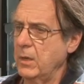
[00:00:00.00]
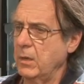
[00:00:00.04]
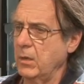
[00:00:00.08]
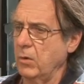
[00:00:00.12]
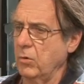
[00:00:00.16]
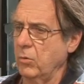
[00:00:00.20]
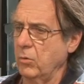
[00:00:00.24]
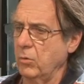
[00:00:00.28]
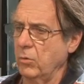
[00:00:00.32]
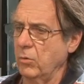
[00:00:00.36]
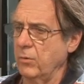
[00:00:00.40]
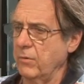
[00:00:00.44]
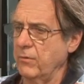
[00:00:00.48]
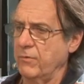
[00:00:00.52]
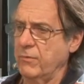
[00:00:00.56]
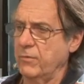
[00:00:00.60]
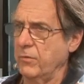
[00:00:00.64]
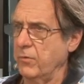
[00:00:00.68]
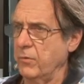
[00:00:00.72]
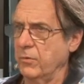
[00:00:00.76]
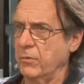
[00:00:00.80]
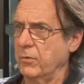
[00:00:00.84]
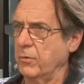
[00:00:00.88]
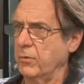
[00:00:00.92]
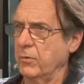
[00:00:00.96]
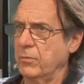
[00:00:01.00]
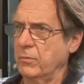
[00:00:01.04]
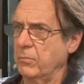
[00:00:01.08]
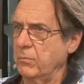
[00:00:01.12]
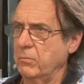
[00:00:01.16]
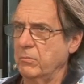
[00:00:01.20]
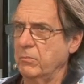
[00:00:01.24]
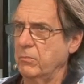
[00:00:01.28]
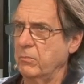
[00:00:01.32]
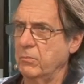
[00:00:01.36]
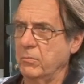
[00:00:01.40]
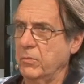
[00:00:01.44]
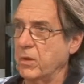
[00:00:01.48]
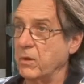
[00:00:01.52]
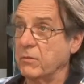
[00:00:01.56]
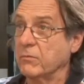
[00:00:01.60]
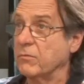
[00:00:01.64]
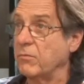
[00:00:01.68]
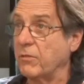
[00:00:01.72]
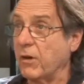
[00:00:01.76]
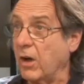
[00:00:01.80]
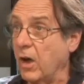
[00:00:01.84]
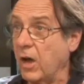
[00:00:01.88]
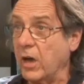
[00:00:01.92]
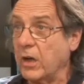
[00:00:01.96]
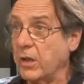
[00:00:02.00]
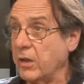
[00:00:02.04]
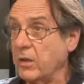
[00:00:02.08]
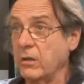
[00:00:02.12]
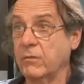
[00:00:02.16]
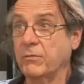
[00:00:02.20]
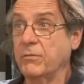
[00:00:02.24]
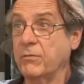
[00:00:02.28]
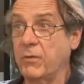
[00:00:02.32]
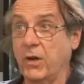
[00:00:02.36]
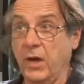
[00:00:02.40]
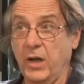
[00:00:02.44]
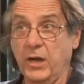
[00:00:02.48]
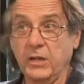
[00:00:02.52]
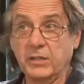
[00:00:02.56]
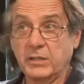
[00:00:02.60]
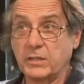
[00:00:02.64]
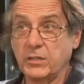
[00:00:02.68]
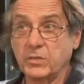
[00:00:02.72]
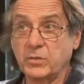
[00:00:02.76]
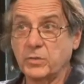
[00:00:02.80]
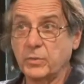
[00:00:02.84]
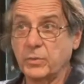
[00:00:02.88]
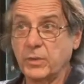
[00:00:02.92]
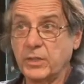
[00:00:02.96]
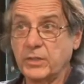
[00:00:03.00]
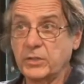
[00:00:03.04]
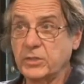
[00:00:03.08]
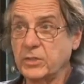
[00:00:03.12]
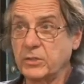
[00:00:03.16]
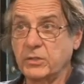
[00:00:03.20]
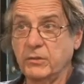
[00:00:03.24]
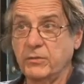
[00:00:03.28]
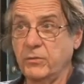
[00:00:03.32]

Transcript: Or if in a fire situation,